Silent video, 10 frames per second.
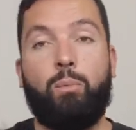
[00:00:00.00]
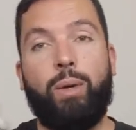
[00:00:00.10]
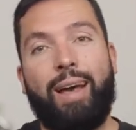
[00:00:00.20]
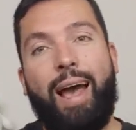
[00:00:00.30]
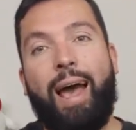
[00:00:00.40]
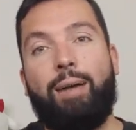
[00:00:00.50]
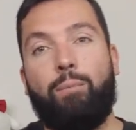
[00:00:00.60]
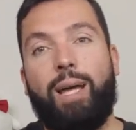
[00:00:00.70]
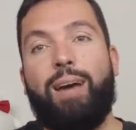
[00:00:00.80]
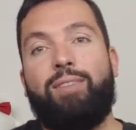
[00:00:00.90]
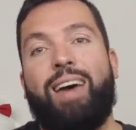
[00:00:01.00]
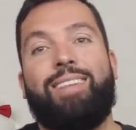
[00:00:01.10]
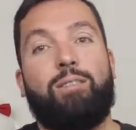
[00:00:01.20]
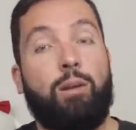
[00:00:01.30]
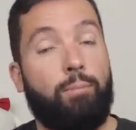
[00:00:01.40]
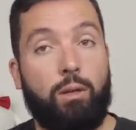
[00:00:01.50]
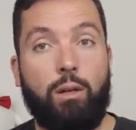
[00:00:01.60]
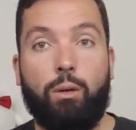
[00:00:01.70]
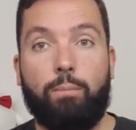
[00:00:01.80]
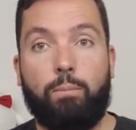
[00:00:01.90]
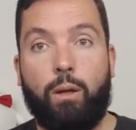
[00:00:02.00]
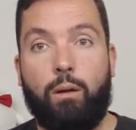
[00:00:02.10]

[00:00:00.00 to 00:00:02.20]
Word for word: but we have added something new.